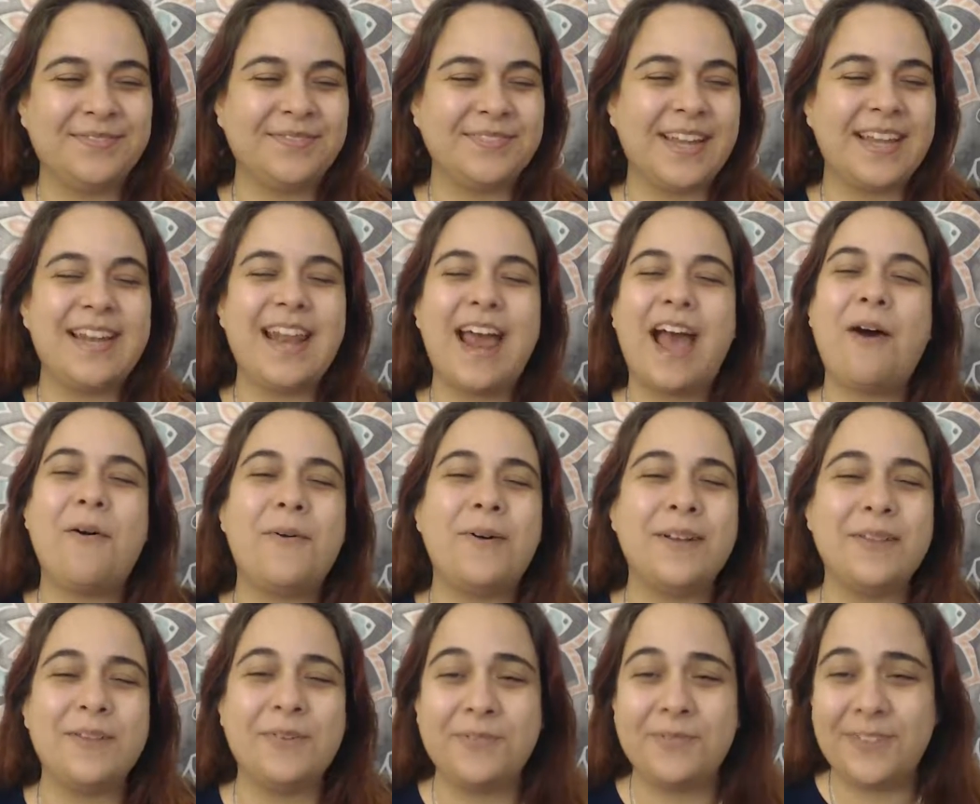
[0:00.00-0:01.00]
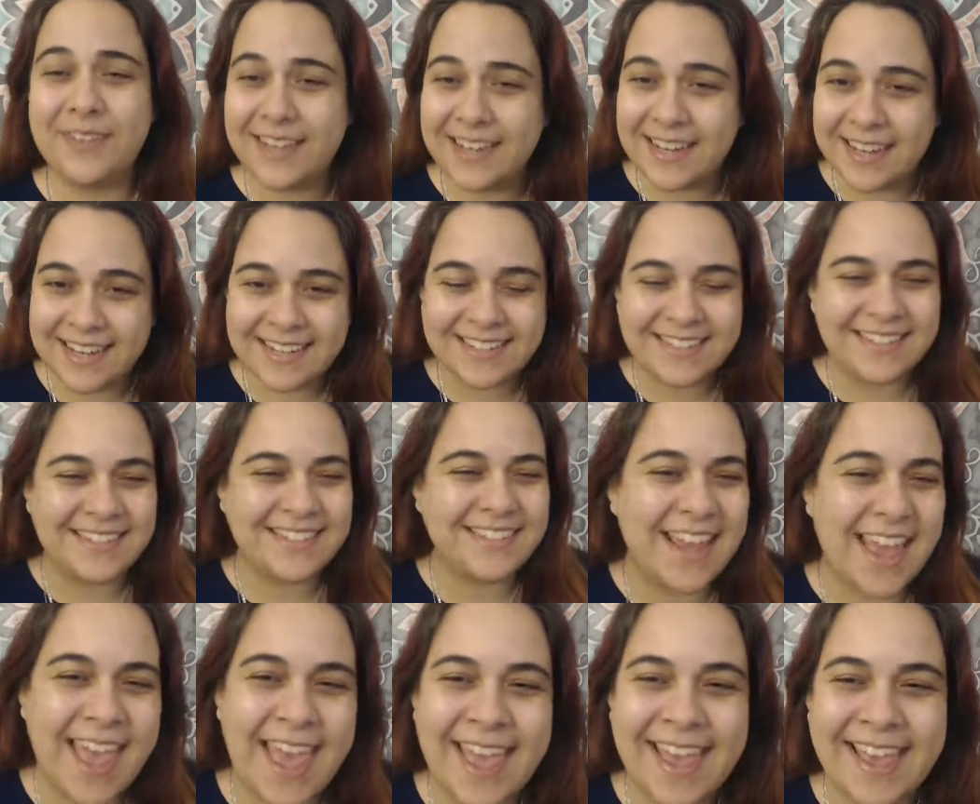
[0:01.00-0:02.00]
and how are you feeling
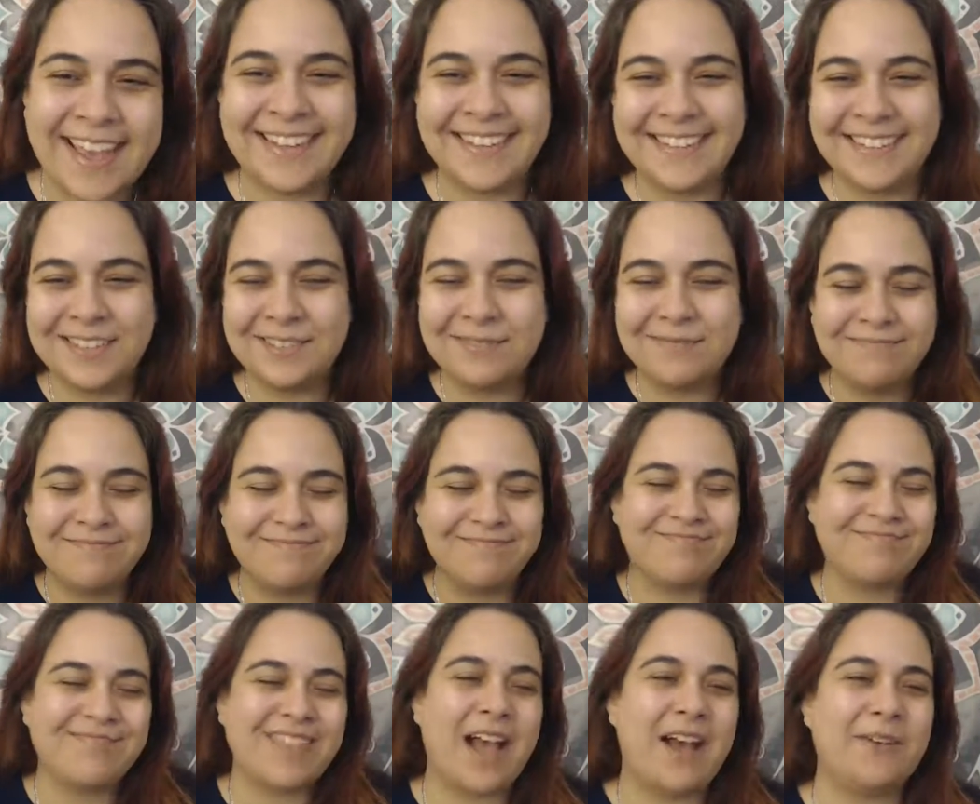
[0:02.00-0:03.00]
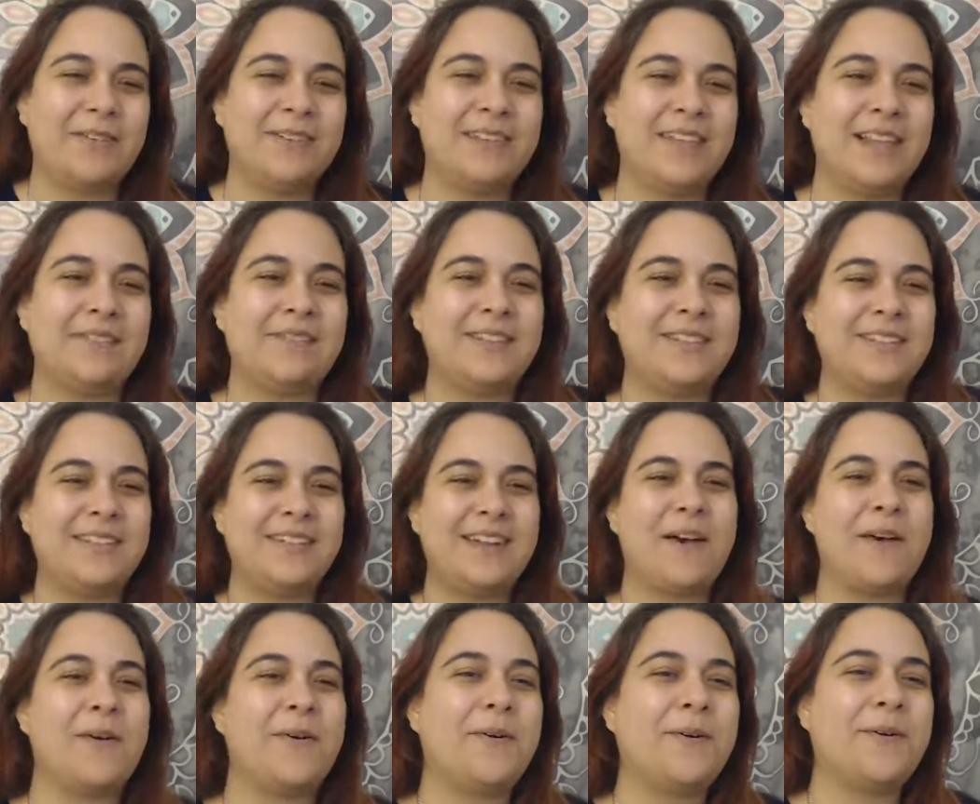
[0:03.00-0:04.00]
today? I would love to
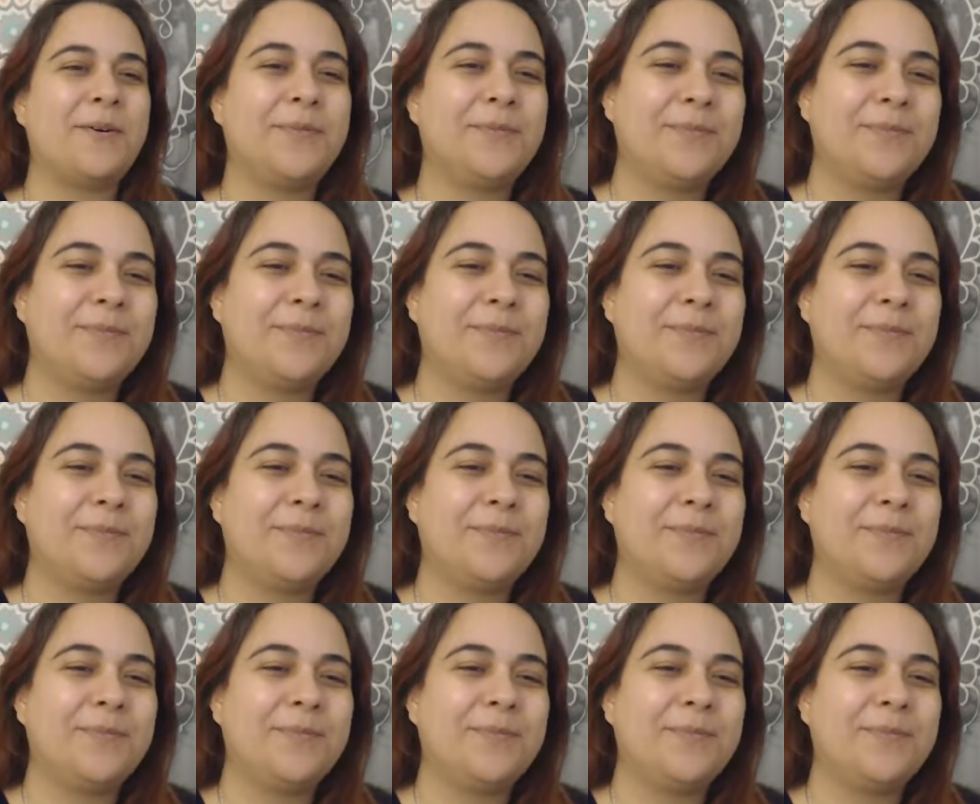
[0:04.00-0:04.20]
know.